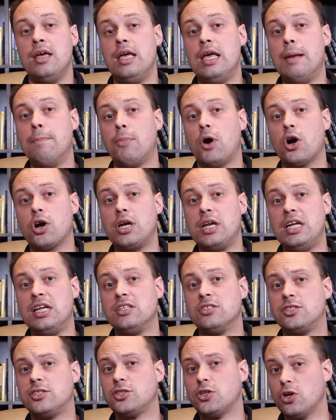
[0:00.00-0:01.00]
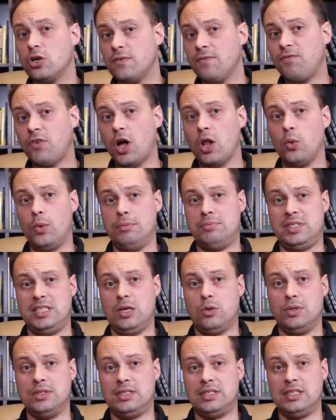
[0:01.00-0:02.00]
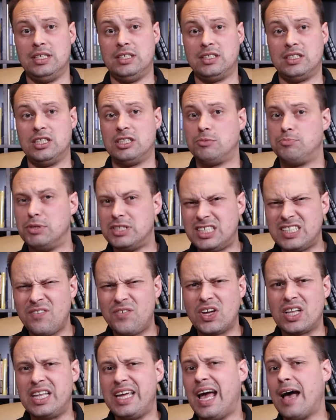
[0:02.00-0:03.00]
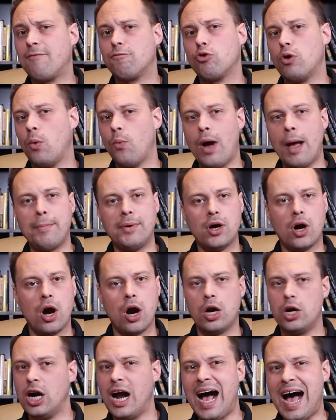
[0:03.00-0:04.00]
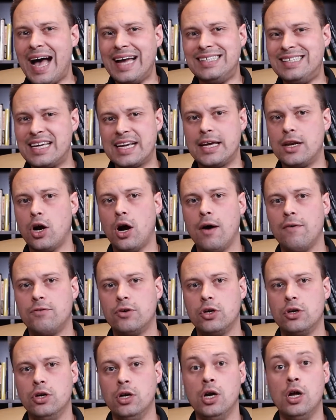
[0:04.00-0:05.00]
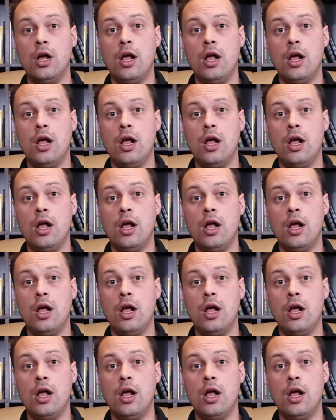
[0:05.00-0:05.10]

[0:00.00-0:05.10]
In marketing, certain follow-up sequences, specifically after a webinar or a high-ticket offer,